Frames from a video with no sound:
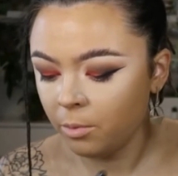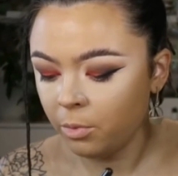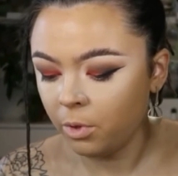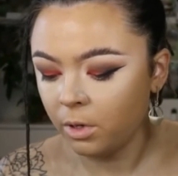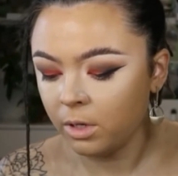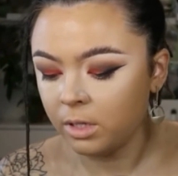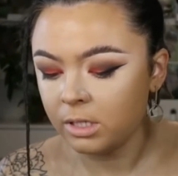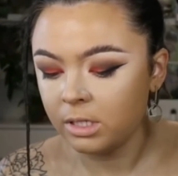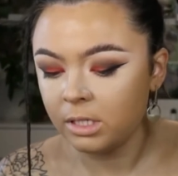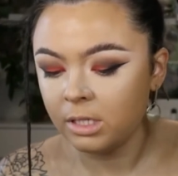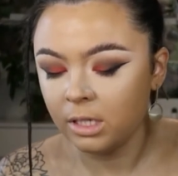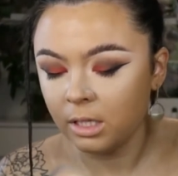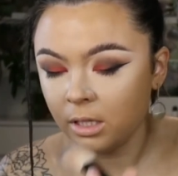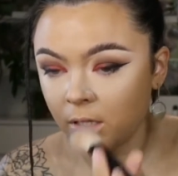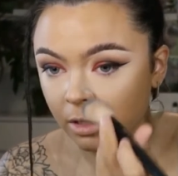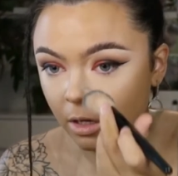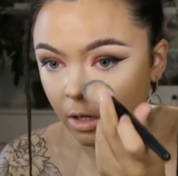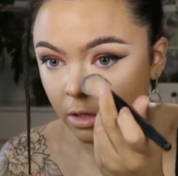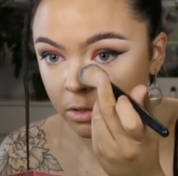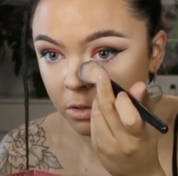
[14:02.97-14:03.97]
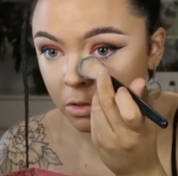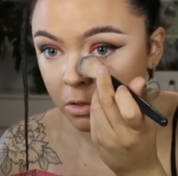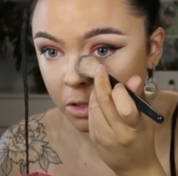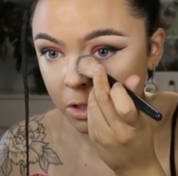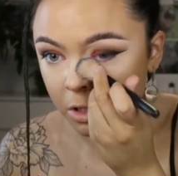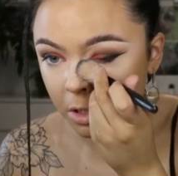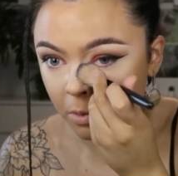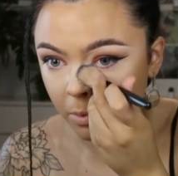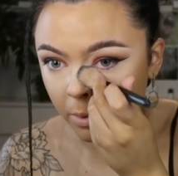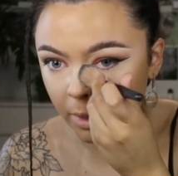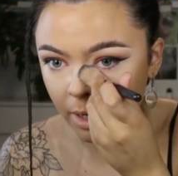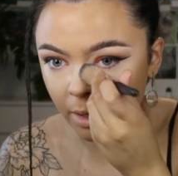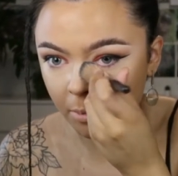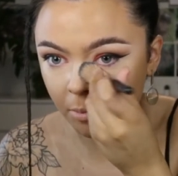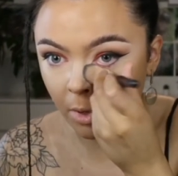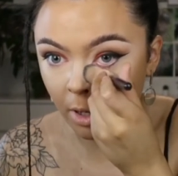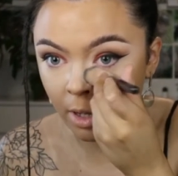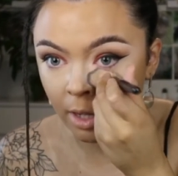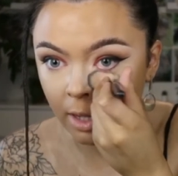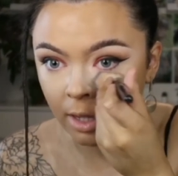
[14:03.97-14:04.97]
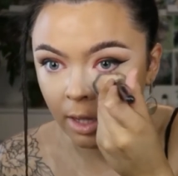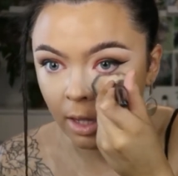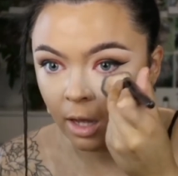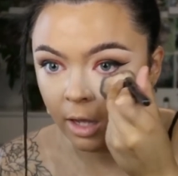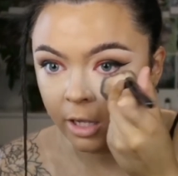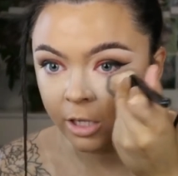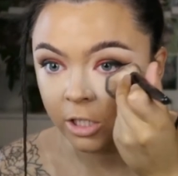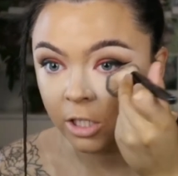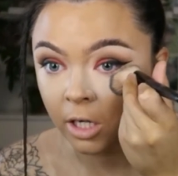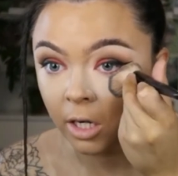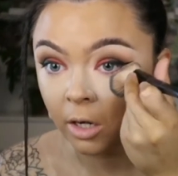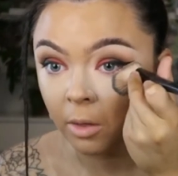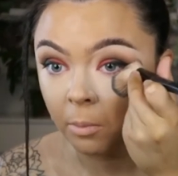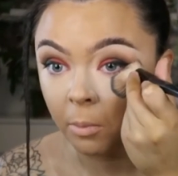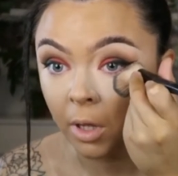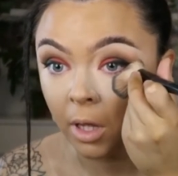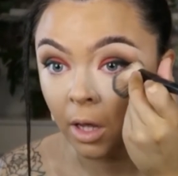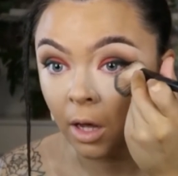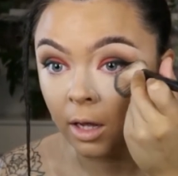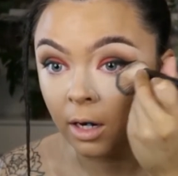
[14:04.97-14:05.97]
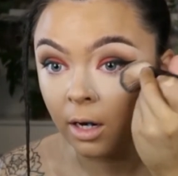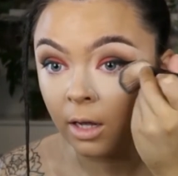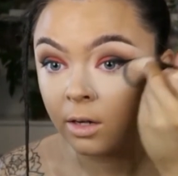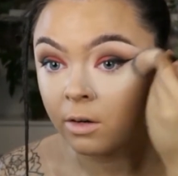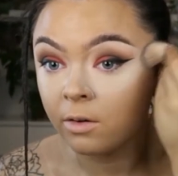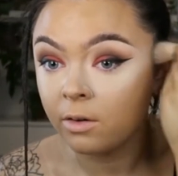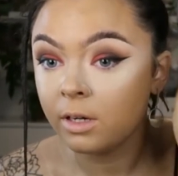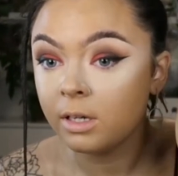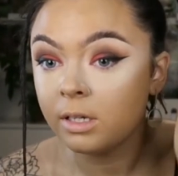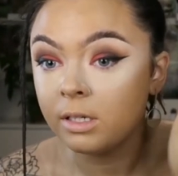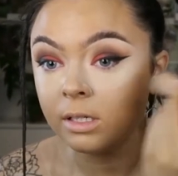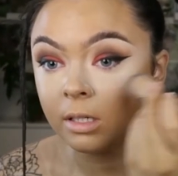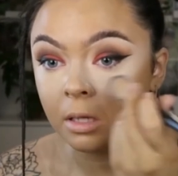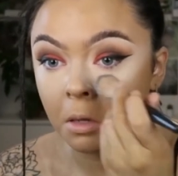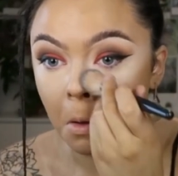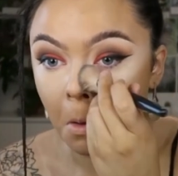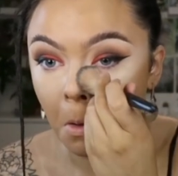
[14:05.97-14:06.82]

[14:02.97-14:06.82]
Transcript: but still not touching where my eyeliner is.